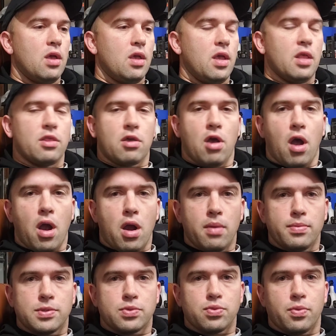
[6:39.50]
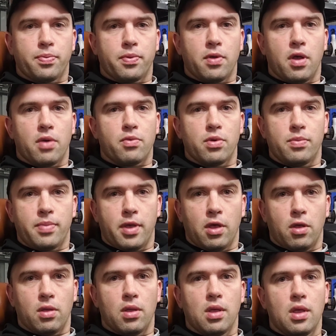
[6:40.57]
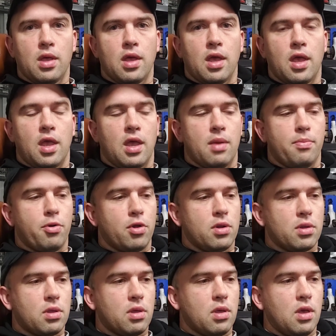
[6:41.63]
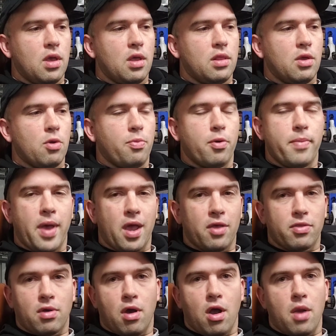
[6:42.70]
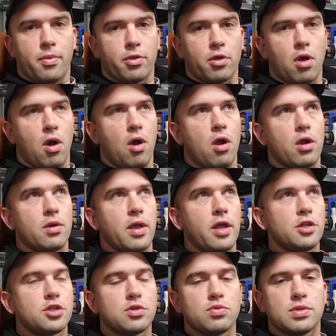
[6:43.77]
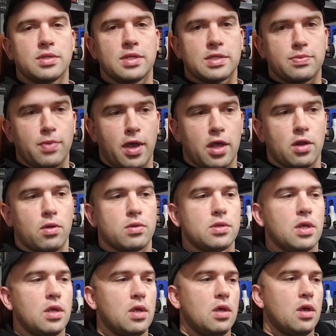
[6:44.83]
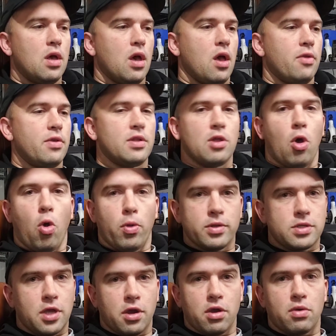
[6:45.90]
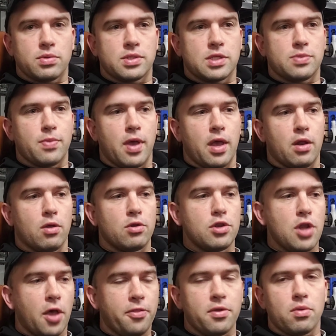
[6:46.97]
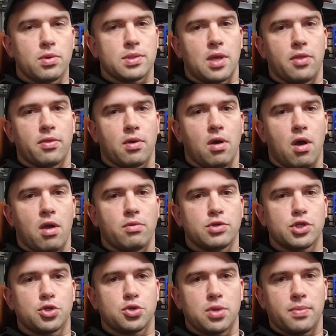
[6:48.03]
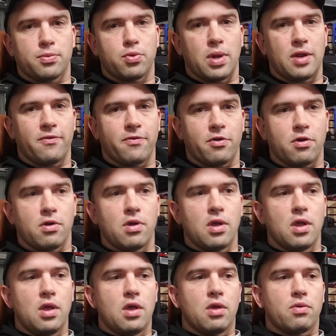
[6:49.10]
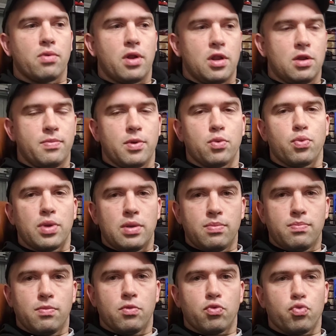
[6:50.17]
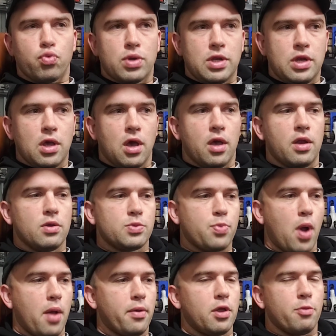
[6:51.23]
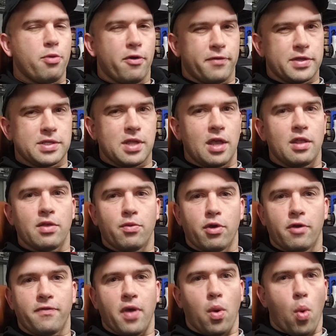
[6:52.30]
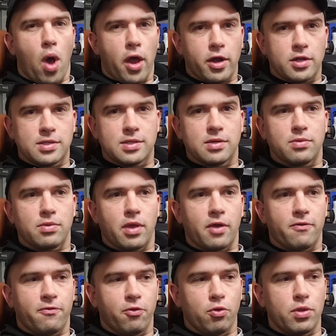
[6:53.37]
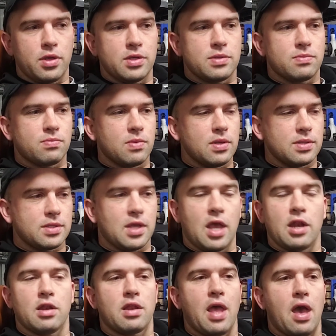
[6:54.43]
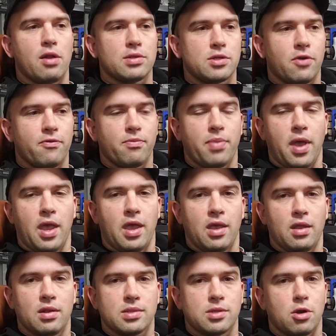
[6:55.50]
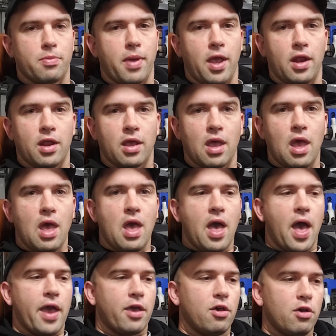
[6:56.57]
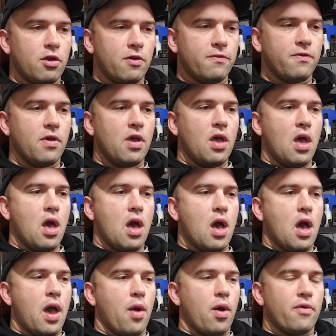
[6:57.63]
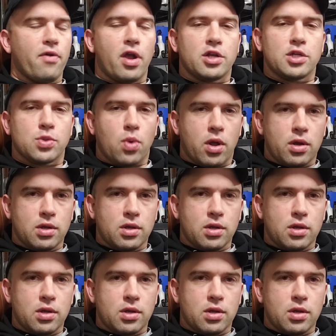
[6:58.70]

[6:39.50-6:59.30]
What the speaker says: He had the carbs rebuilt and they were put back on the car, but the car engine was dismantled. The whole interior was dismantled. Nothing was on the car. It was stripped, ready to be redone. It was probably in a perfect state that where if I wanted to like fully sand it down and start painting, I could have. However, I just wanted